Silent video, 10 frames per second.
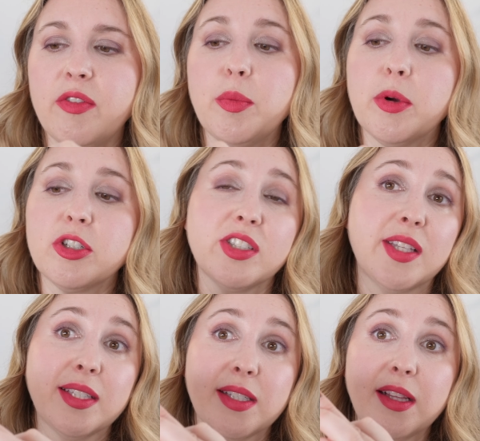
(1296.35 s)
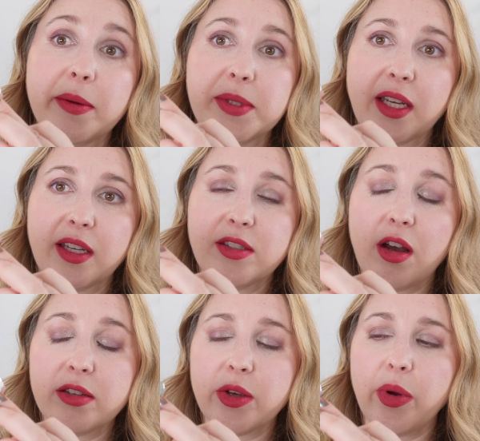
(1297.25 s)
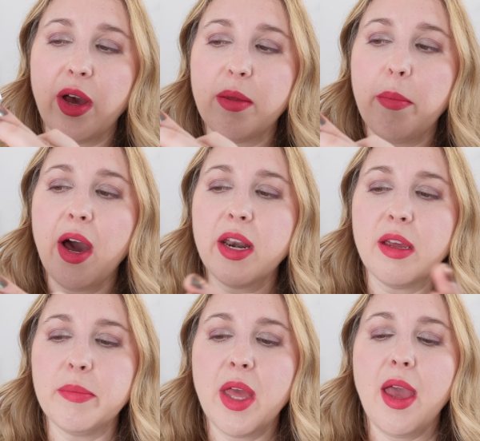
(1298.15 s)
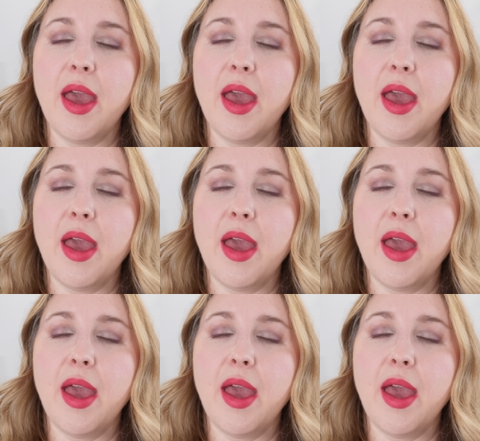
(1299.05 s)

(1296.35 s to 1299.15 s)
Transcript: If you purchase as a lipstick, it's also on the bottom.